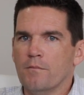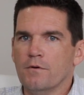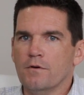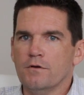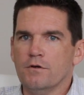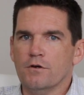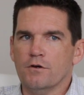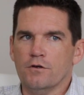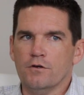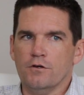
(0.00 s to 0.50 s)

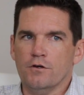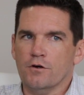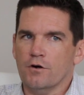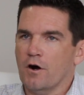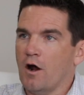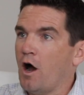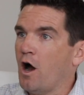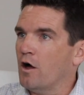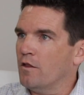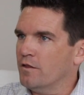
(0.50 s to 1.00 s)

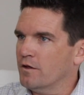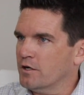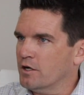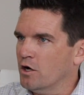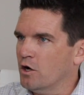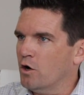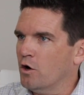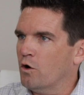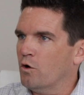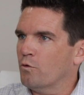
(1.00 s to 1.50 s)
You're on the
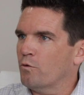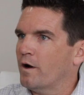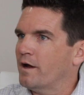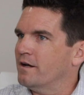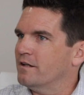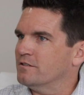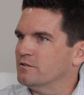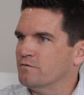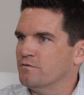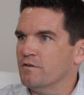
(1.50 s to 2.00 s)
go,
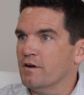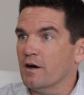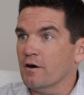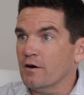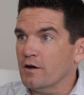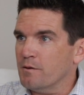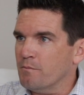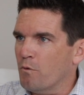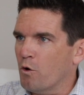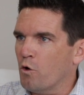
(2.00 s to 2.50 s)
right? It's
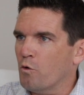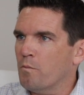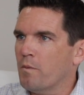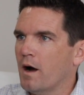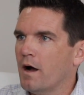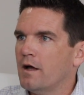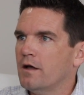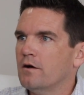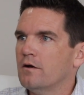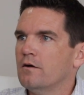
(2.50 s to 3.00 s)
very
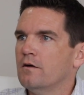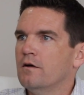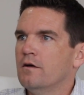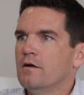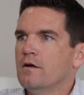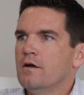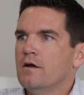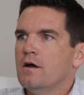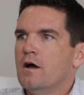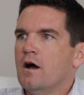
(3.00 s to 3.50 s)
mobile.
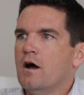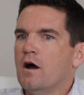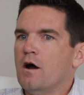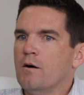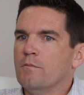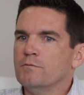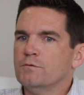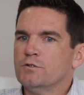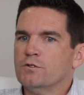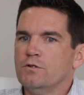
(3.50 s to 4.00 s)

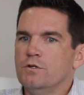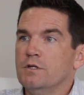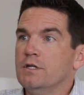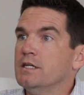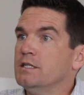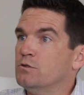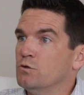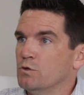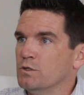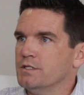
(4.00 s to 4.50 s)
So you
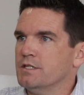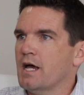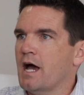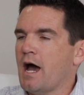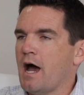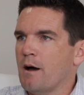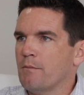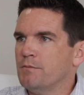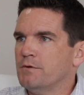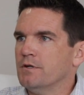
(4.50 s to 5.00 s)
need to
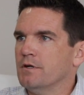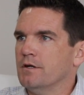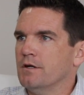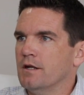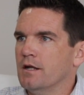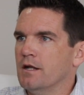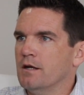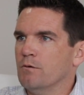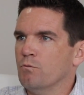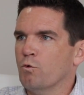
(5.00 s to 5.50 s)
adapt,
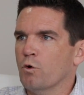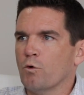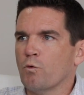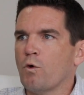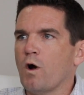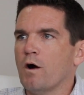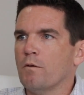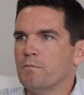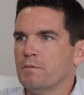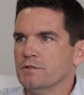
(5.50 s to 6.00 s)
and we're
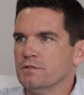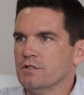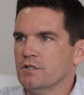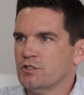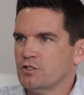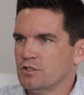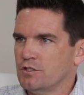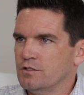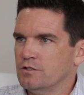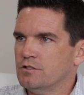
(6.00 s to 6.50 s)
well
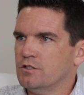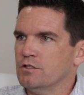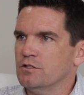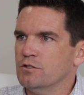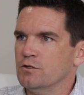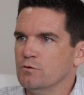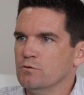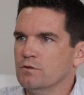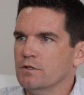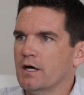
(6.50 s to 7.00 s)
positioned to
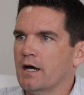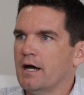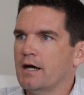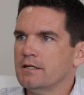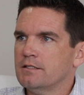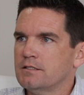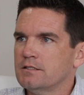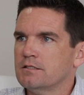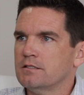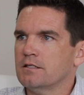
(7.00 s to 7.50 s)
do
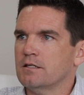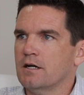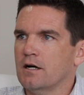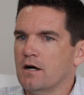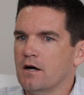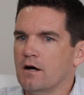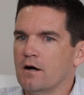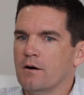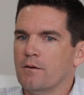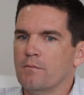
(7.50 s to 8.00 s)
that.
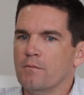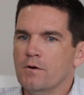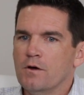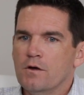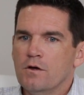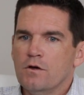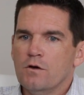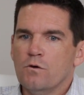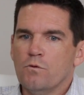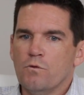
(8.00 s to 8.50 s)

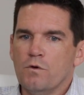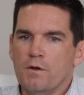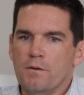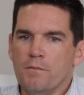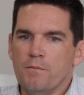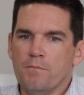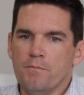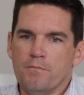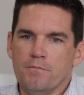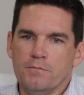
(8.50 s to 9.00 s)

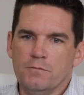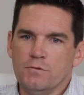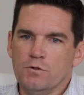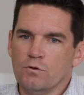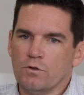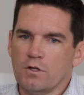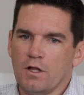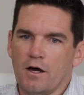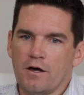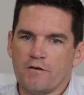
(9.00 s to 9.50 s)
We
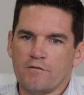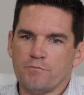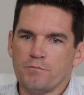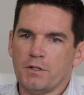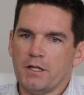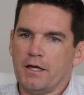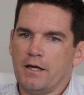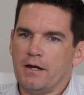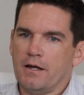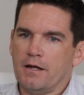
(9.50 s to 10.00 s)
do a lot of
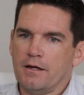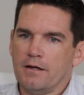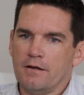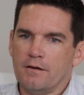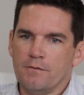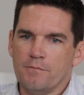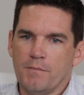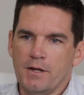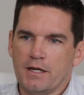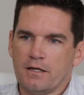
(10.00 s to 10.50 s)
planning,
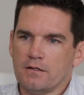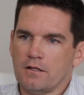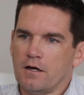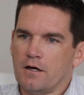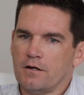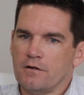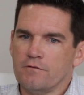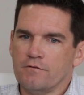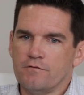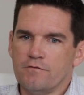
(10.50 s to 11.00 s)
make a
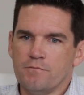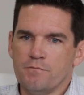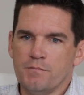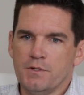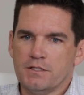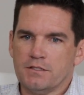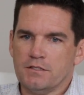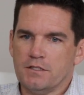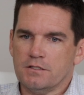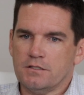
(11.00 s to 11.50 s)
lot of
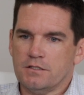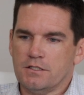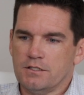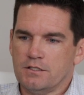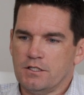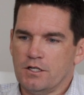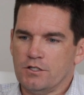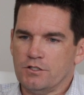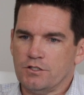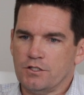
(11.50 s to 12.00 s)
business
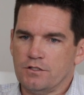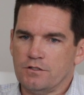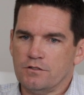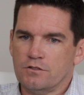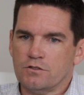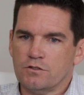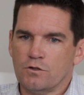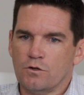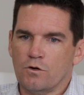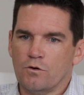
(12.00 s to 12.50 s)

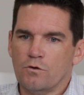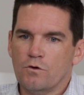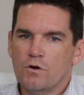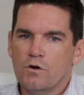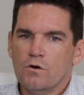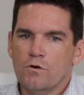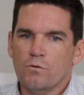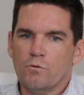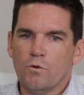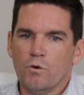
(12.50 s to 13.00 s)
decisions, so
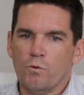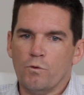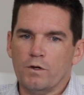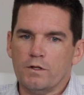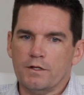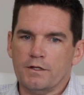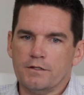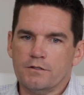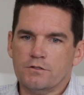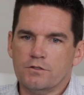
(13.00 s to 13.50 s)
we're
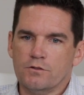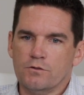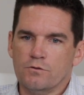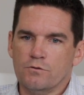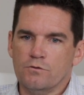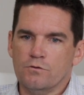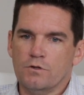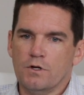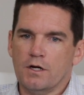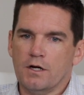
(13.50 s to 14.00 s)
willing
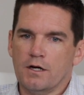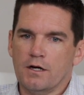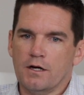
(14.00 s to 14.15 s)
to